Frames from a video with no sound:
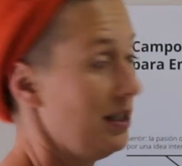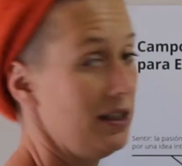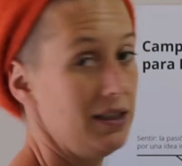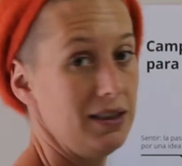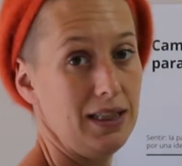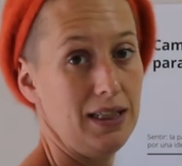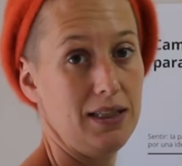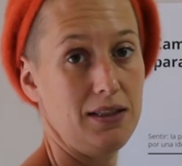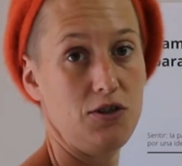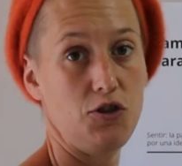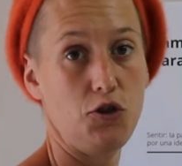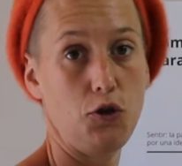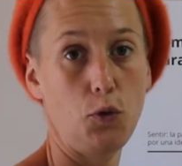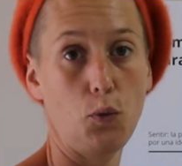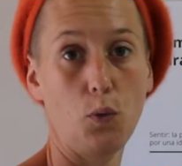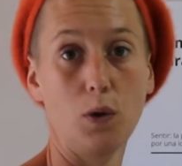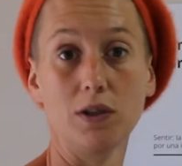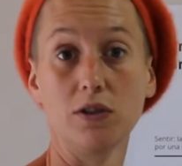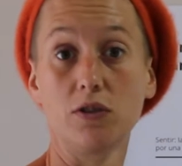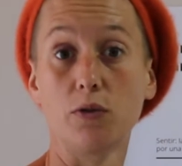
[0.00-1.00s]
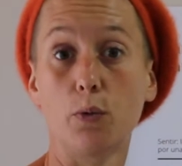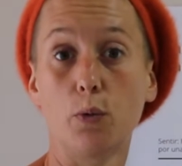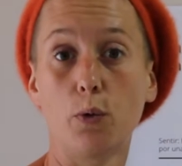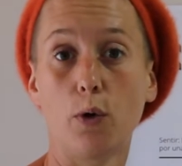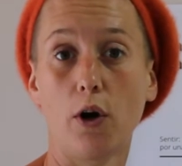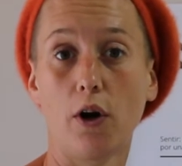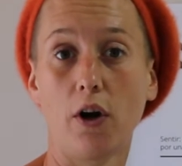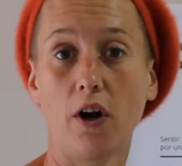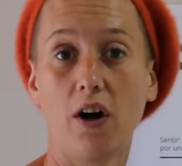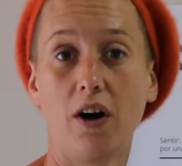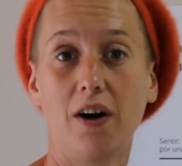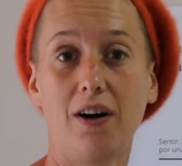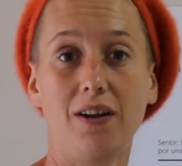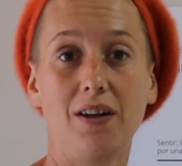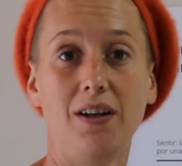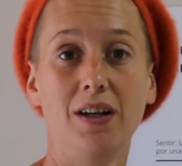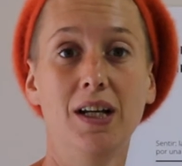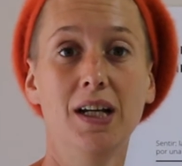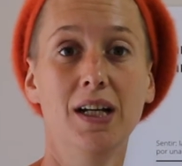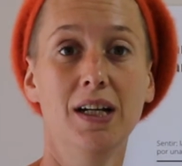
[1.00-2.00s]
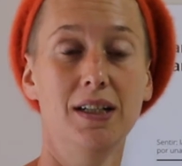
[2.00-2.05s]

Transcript: that you want to work on.